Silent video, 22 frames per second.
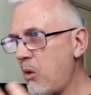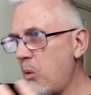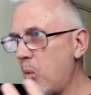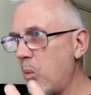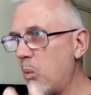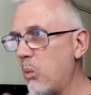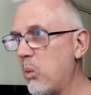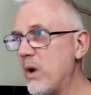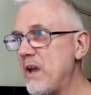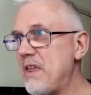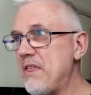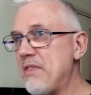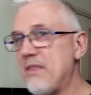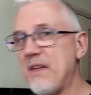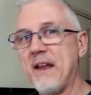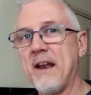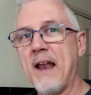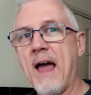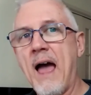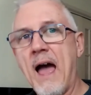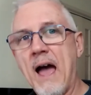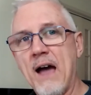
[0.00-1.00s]
we
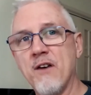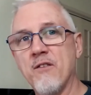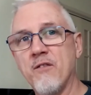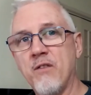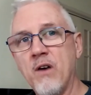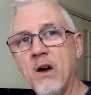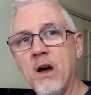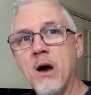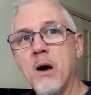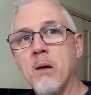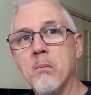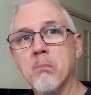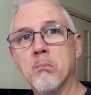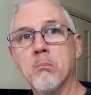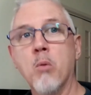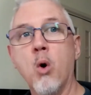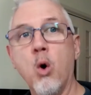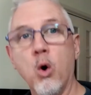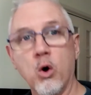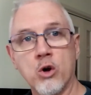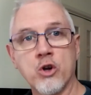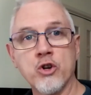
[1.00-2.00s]
then have
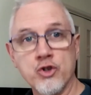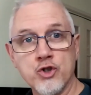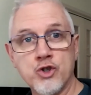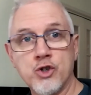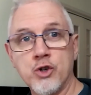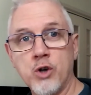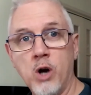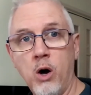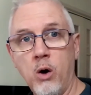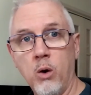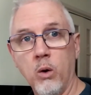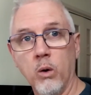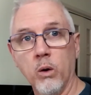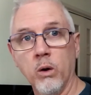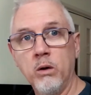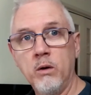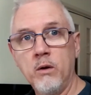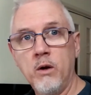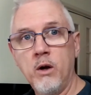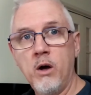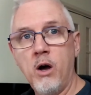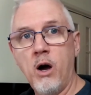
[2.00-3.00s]
more control
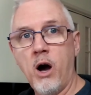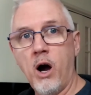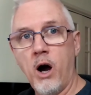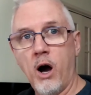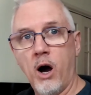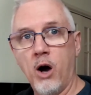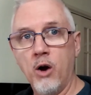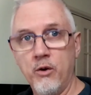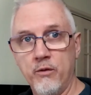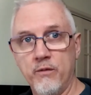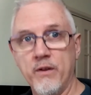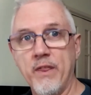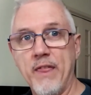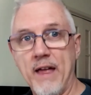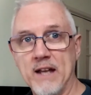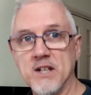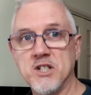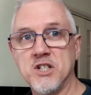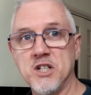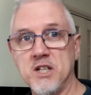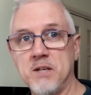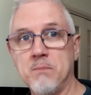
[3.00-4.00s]
over
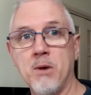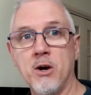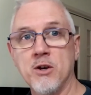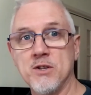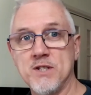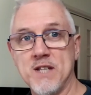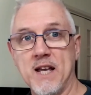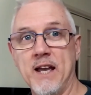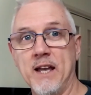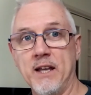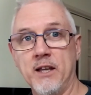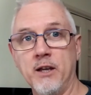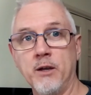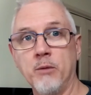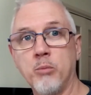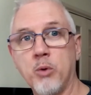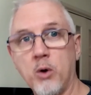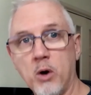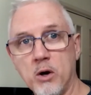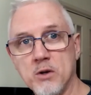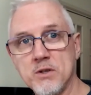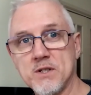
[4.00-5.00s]
that demosaicing
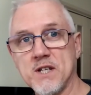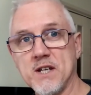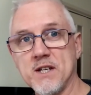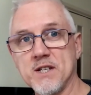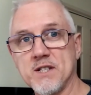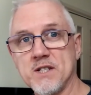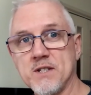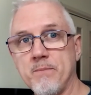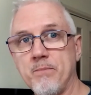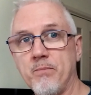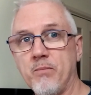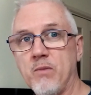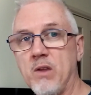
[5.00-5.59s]
process,